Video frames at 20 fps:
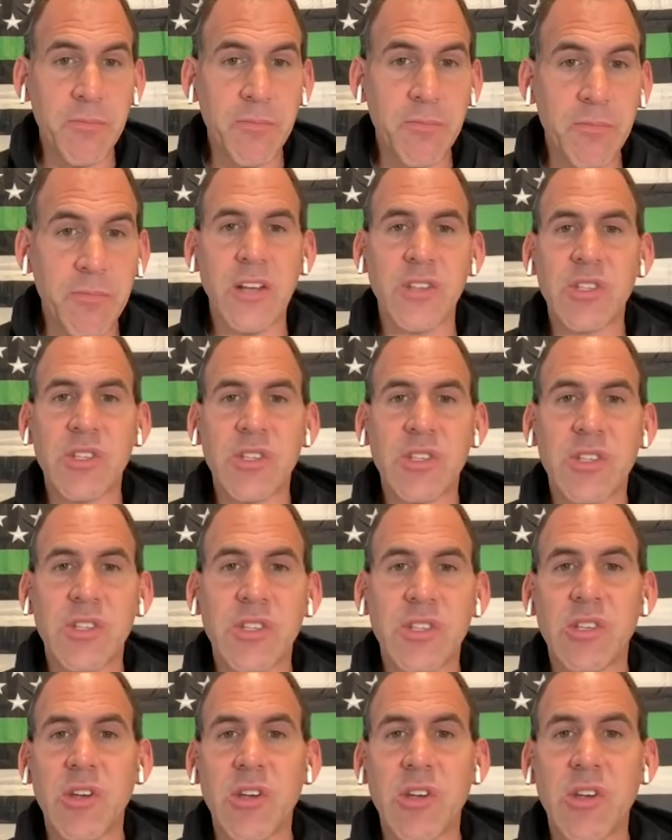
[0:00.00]
So
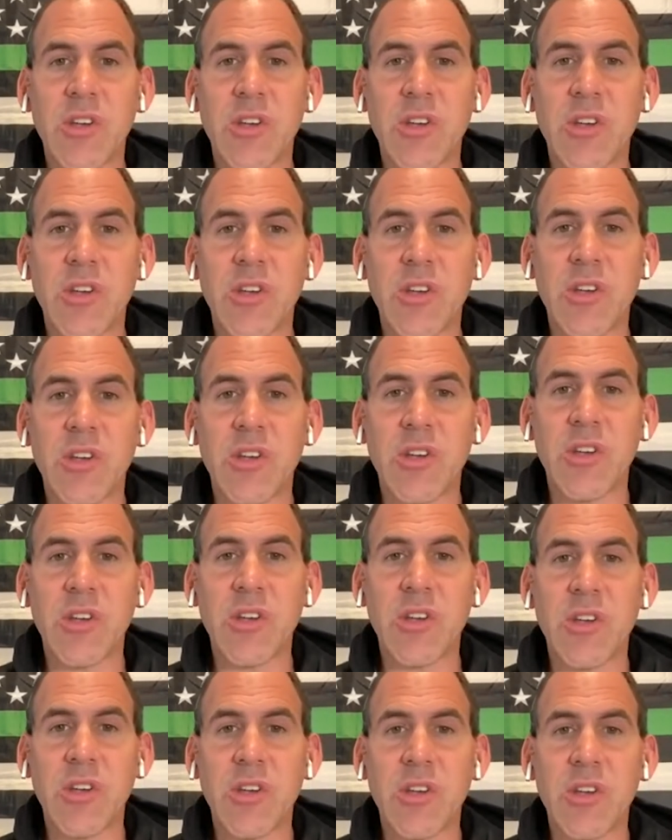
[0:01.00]
with a thriving black
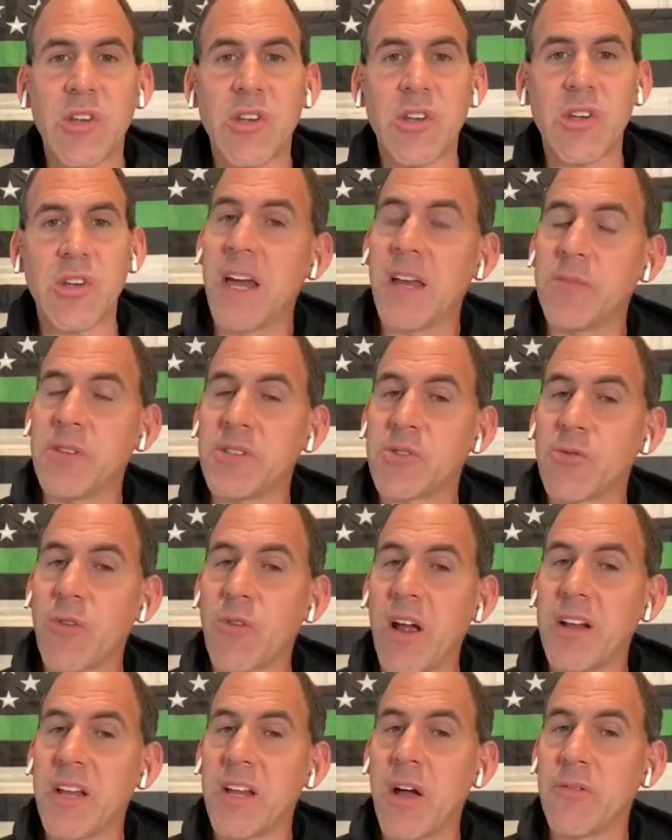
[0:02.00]
market of cannabis right
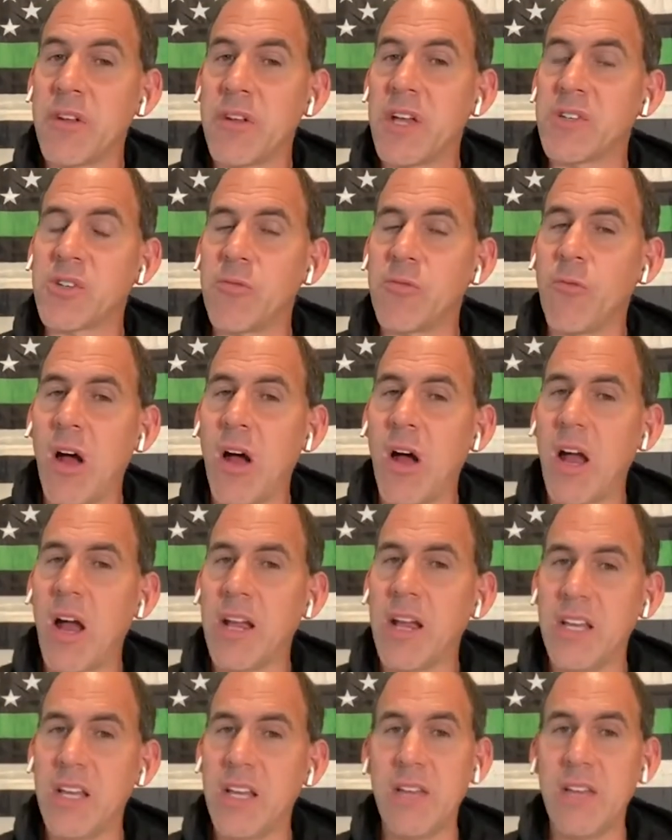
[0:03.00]
now nationwide, even
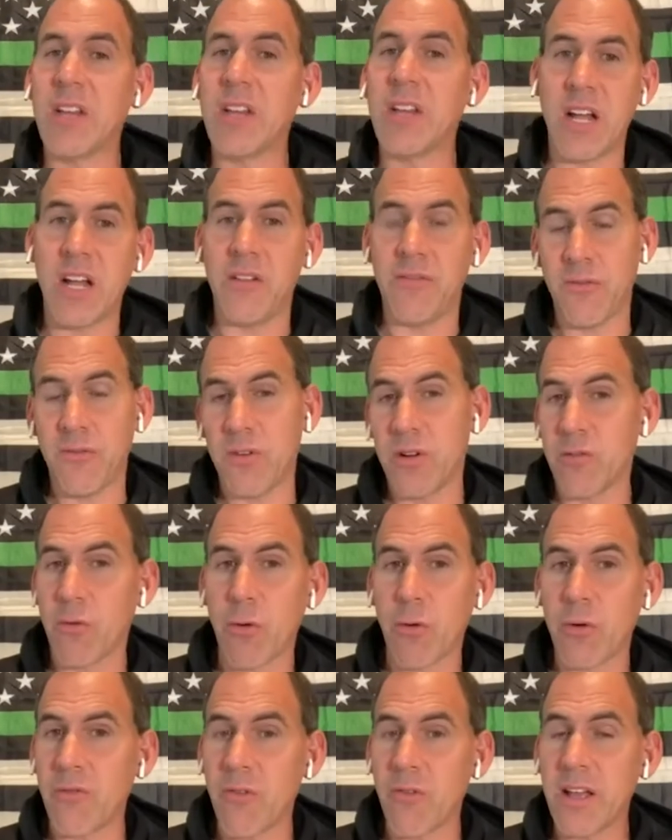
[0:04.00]
in California where we've
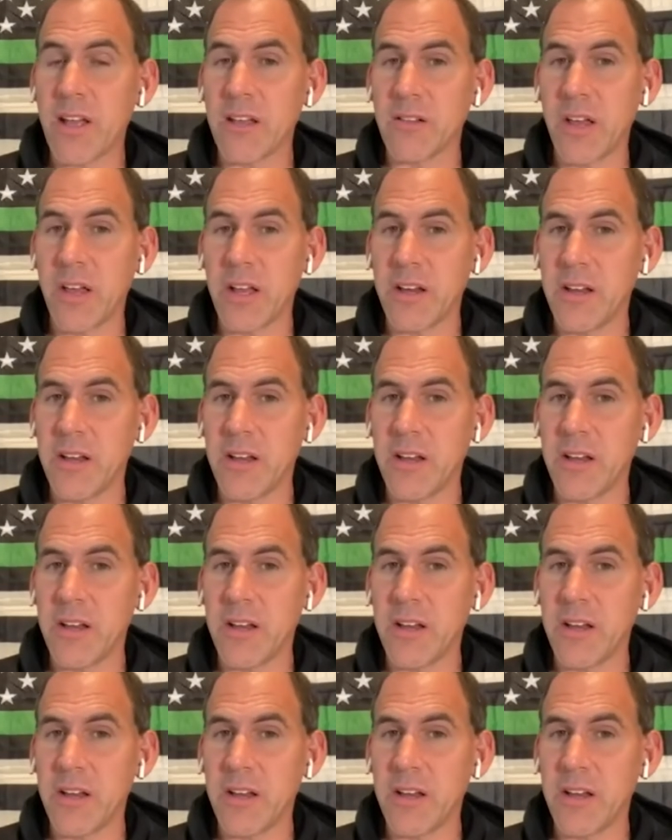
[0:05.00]
regulated,